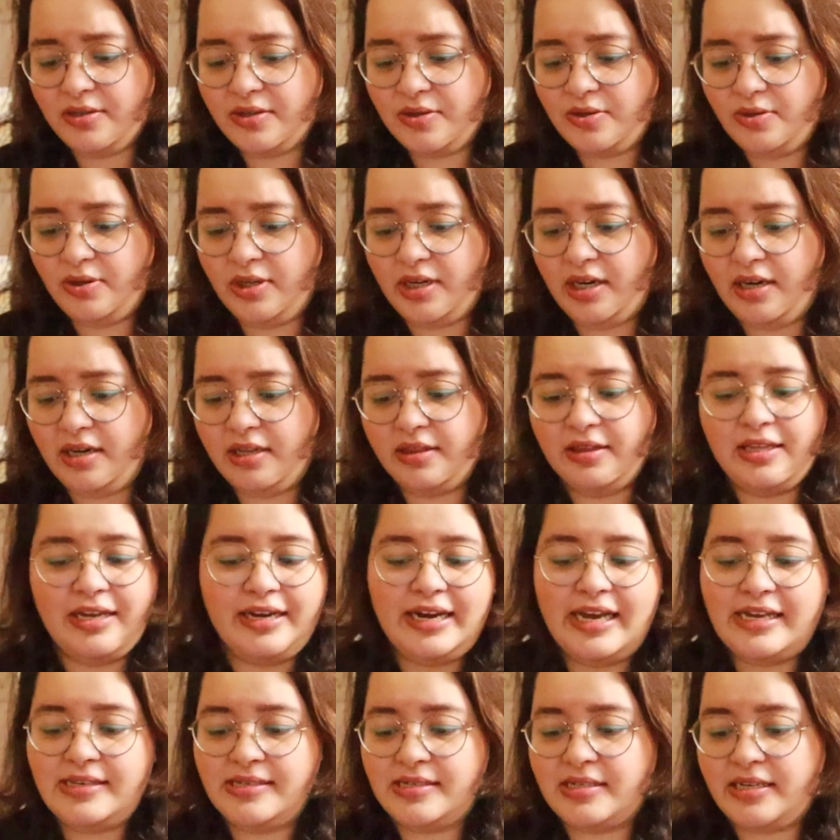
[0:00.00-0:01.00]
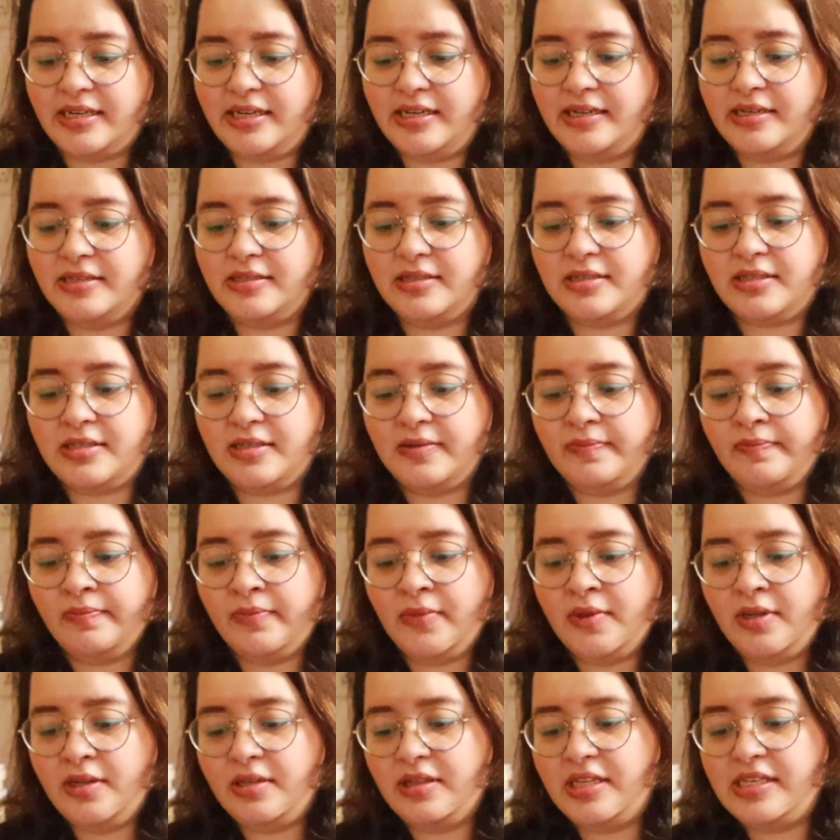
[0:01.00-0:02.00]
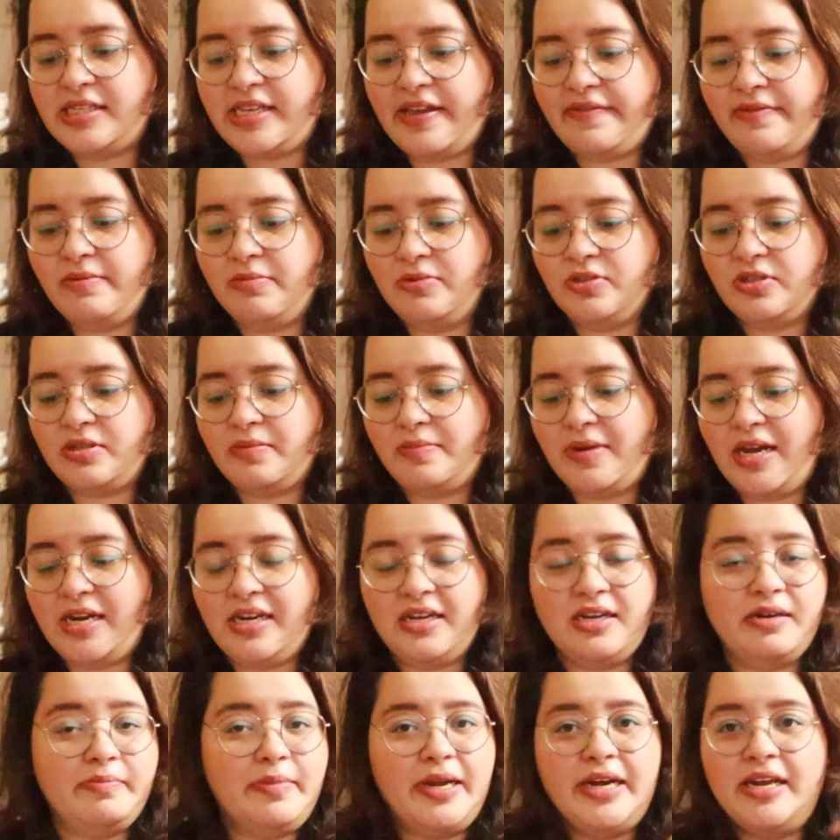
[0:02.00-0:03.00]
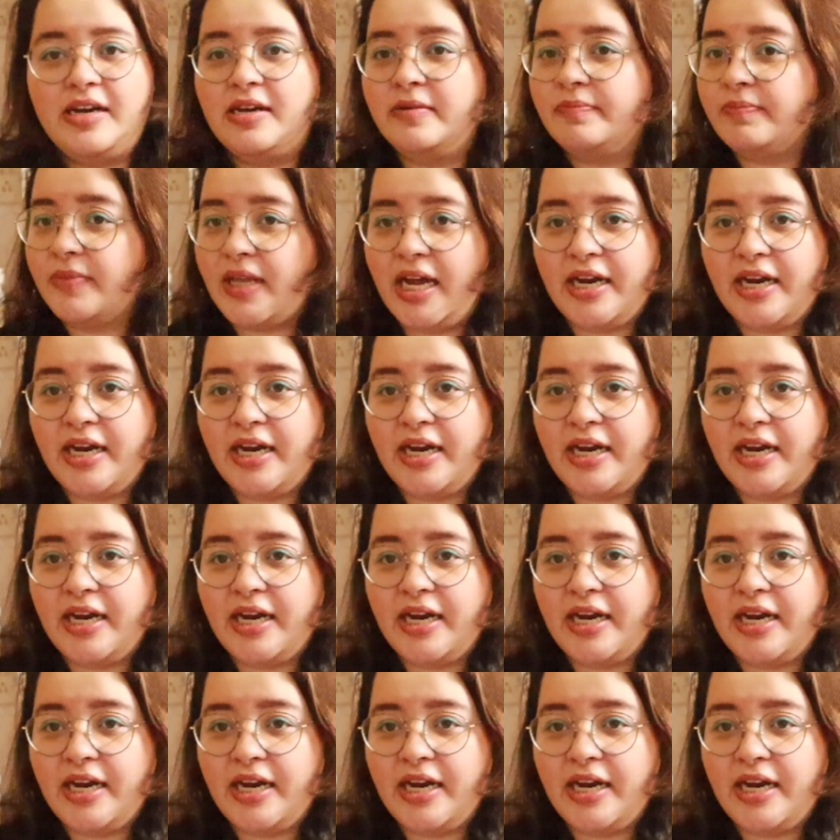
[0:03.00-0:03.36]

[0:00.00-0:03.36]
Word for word: cool. The rest is The Seven Moons of Maali Almeida.